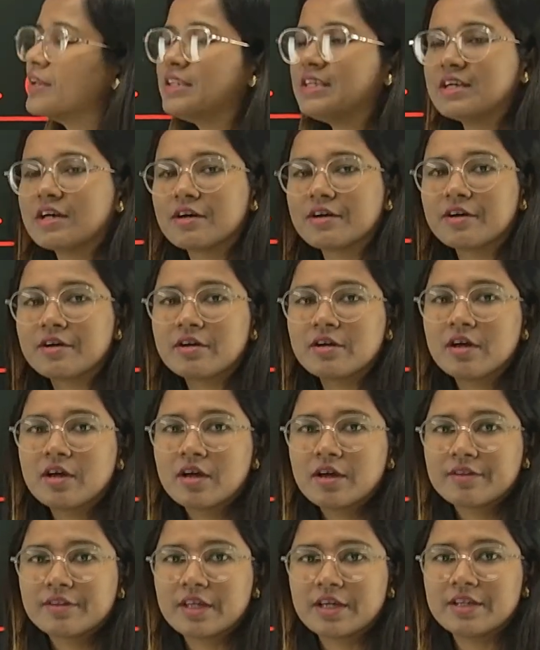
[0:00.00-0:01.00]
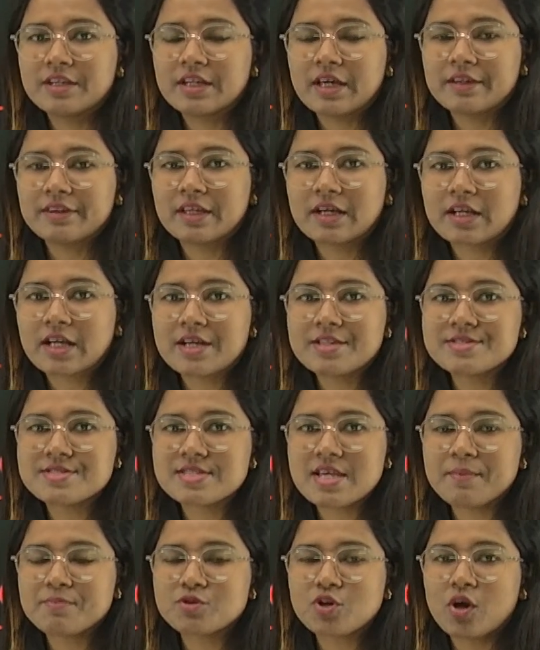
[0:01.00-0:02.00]
near, the
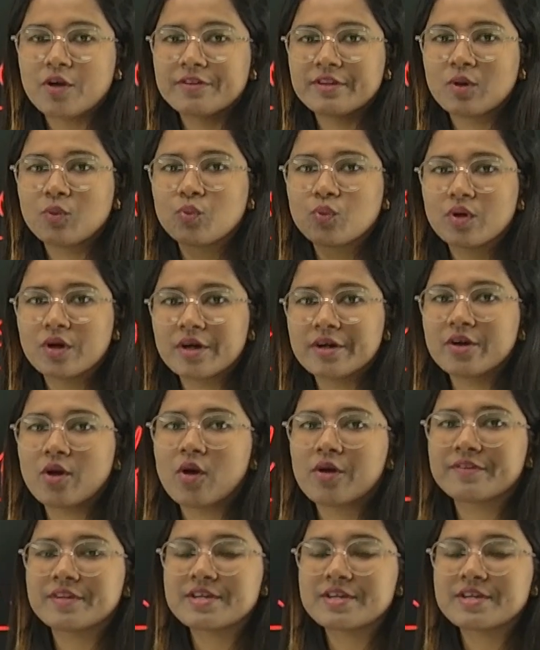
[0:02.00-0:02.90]
concept or the word or